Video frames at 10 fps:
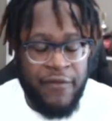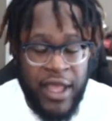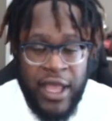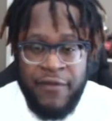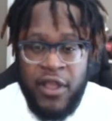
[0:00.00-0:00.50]

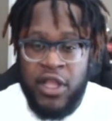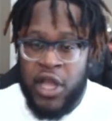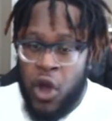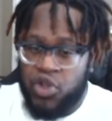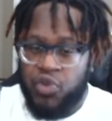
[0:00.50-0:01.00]
the if the
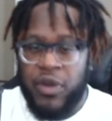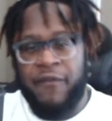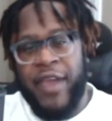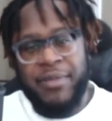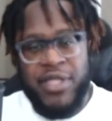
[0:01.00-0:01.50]
coach
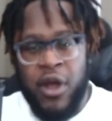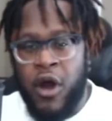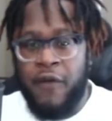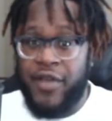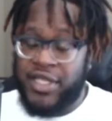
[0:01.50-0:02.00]
revamps the
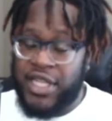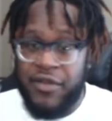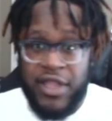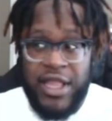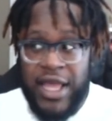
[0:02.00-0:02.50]
offense and
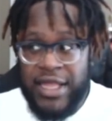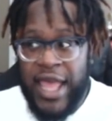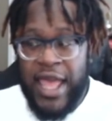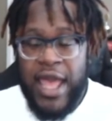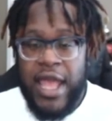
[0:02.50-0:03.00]
everything like
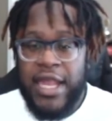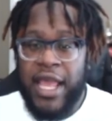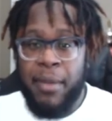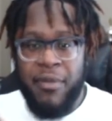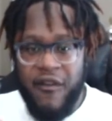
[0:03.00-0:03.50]
that,
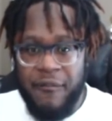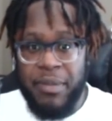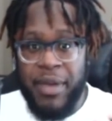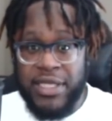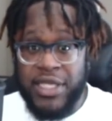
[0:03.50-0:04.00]
they can both
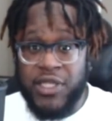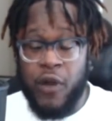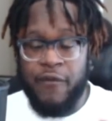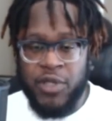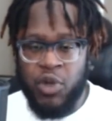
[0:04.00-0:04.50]
be basically
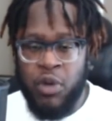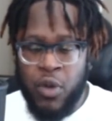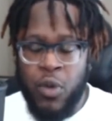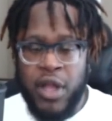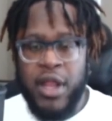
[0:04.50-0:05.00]
starting from
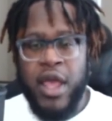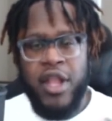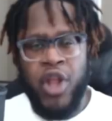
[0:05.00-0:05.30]
square one.